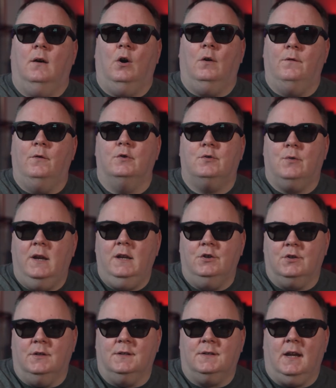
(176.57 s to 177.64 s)
of those
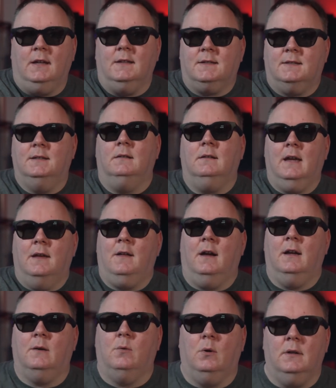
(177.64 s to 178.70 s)
ranges and still get the
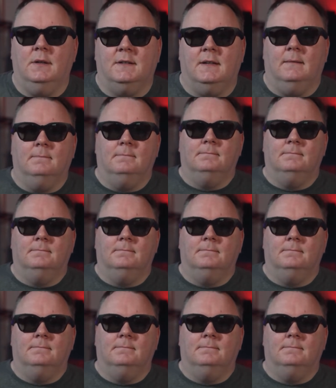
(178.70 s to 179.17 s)
high quality.